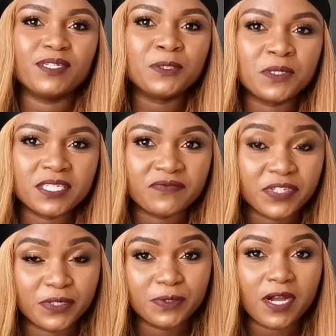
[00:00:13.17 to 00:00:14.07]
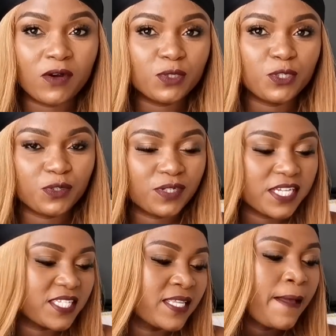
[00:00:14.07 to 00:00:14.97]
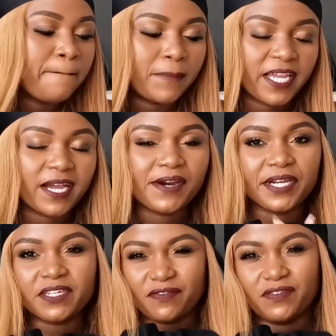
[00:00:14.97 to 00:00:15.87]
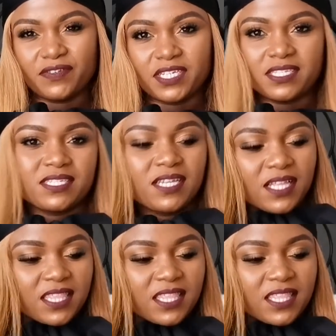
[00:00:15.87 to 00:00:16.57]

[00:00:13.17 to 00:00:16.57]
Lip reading: In today's video, I want to show you guys my current favorites,